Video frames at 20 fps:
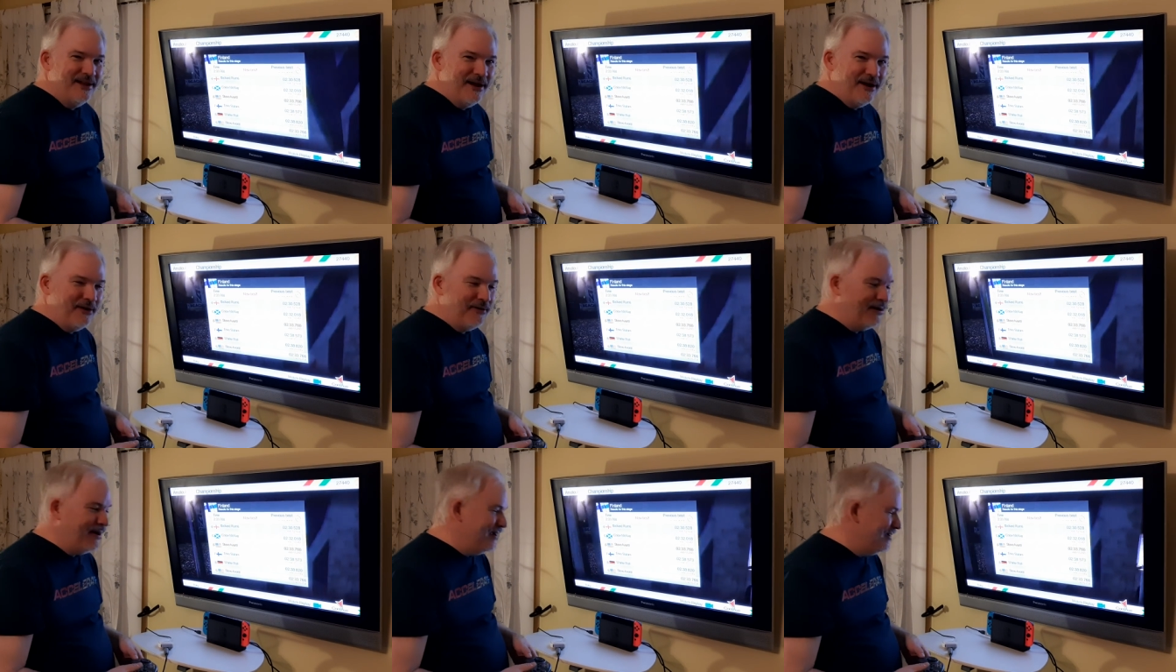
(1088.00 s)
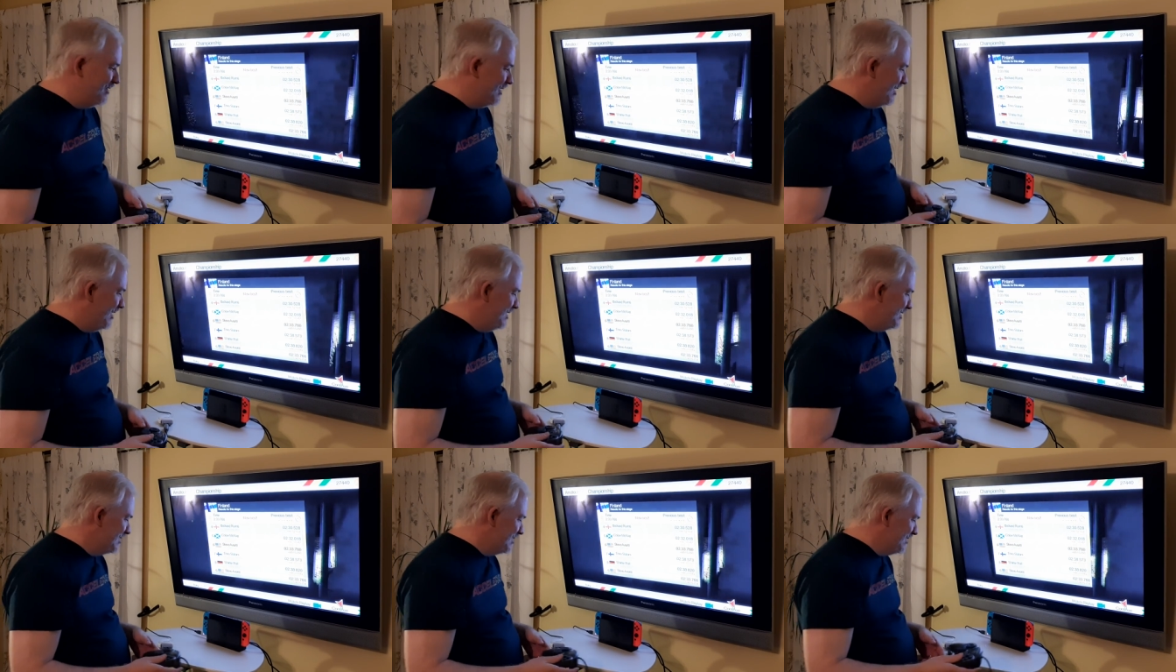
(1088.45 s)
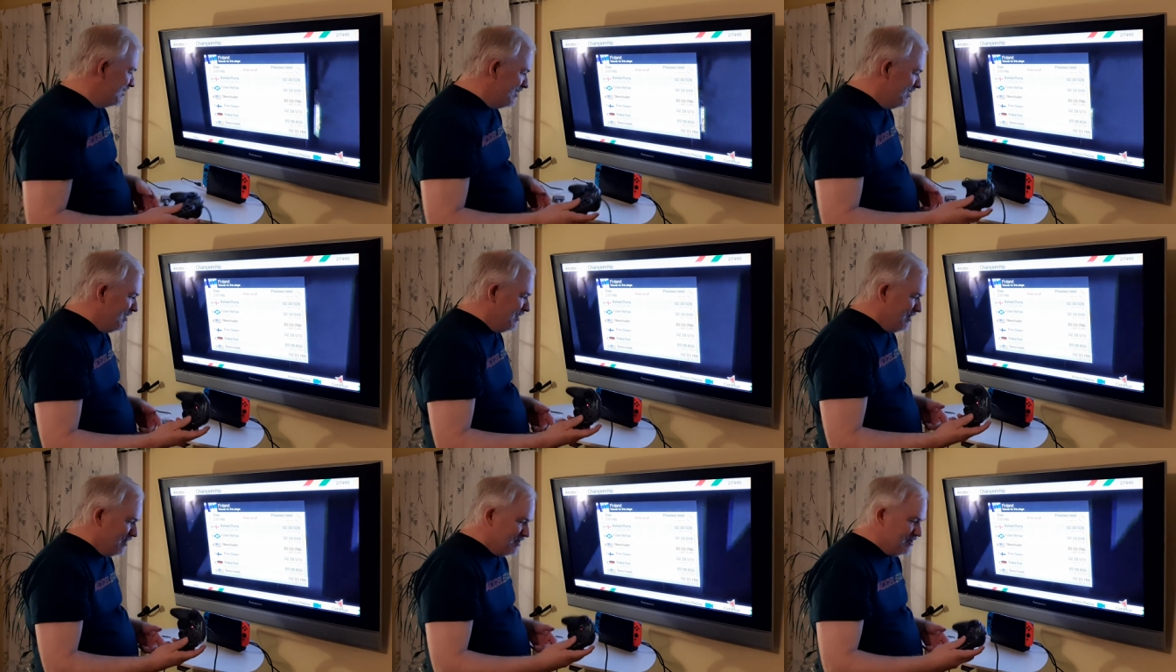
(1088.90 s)
All right, guys.
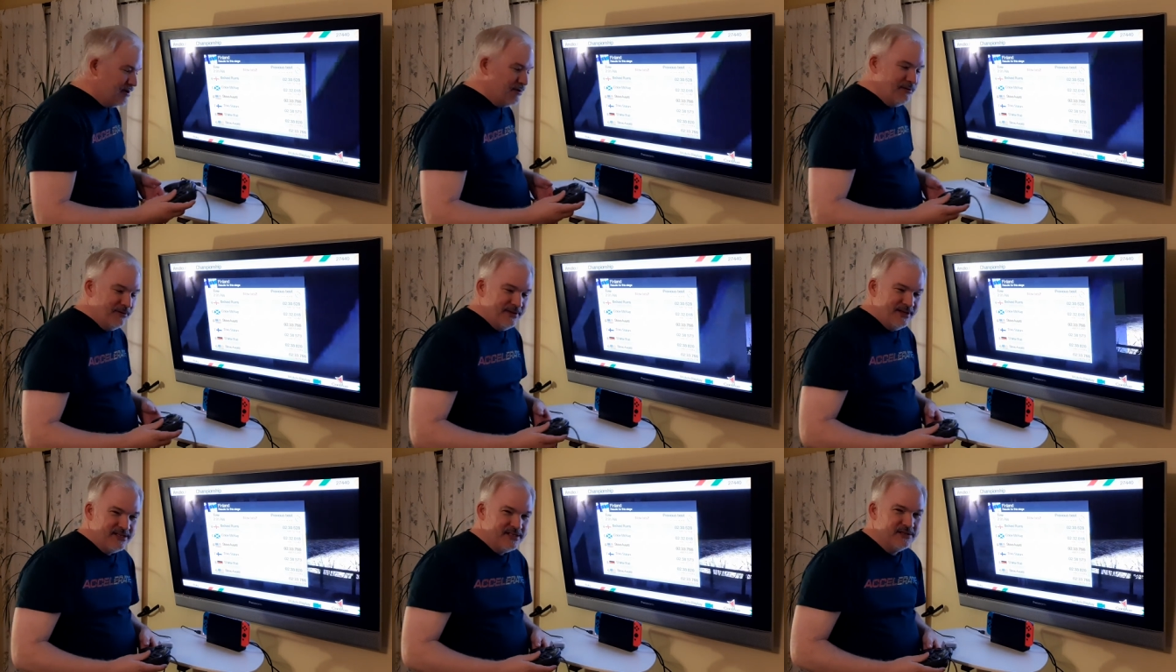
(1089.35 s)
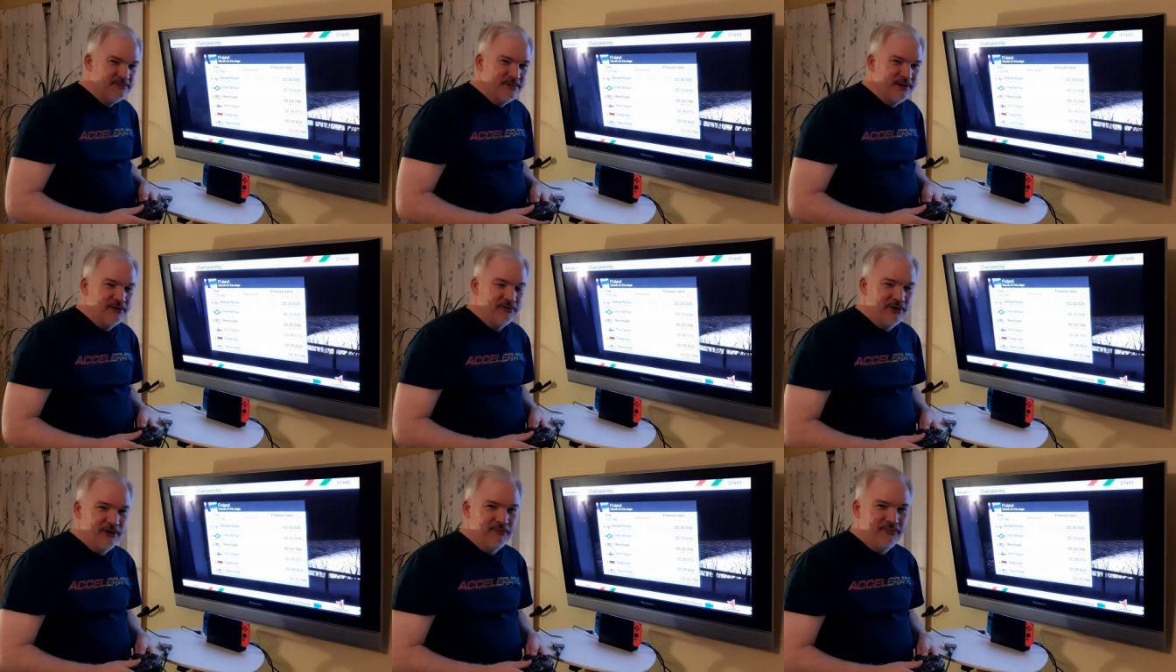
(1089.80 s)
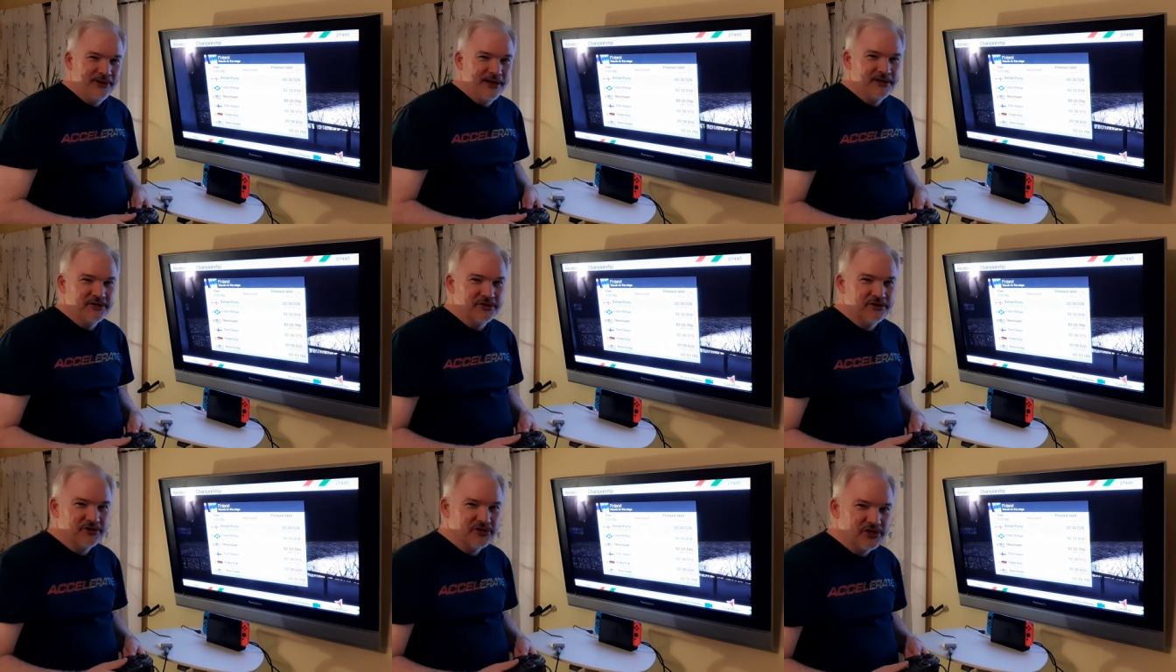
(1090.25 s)
So this has been a real
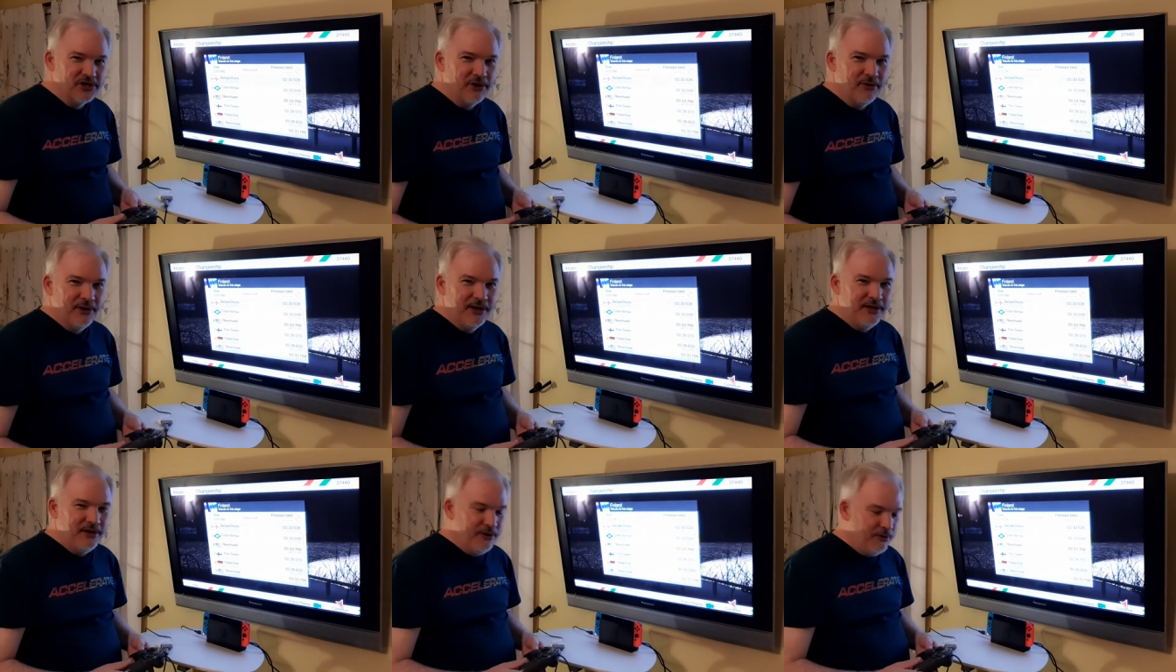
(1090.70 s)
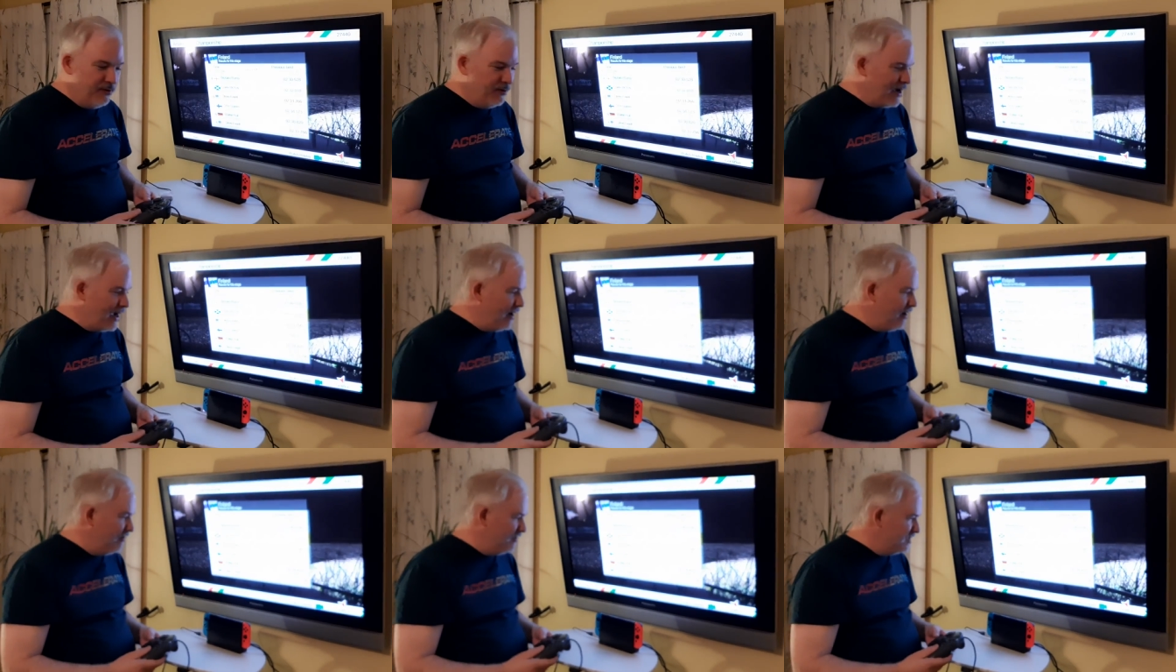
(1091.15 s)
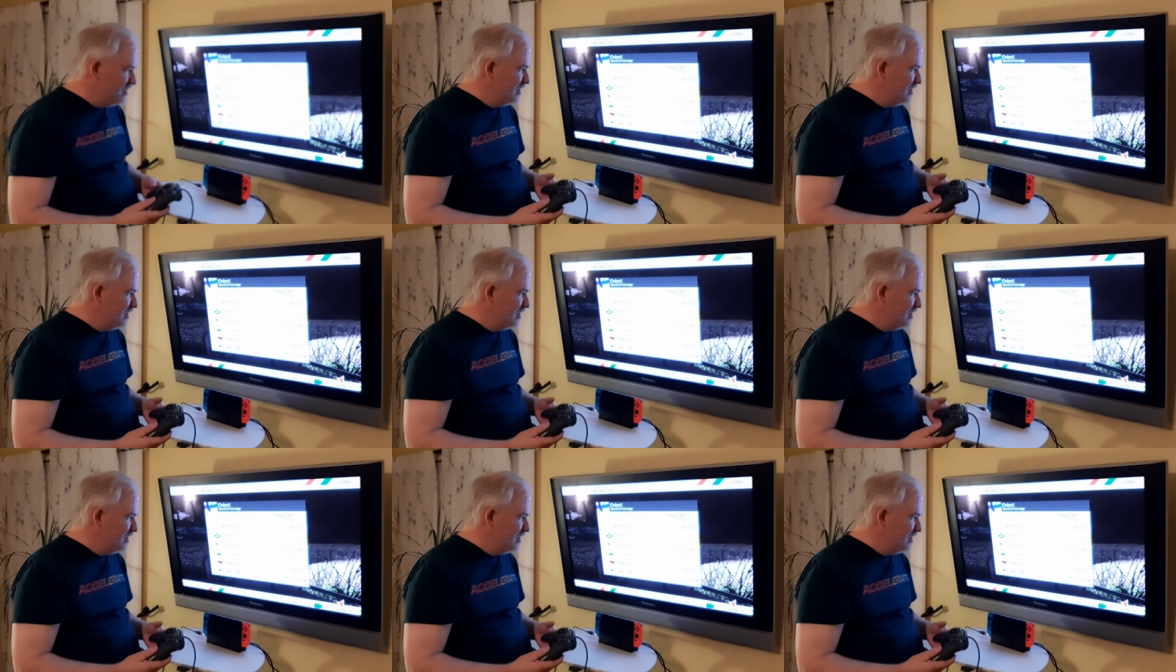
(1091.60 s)
pleasure showing you how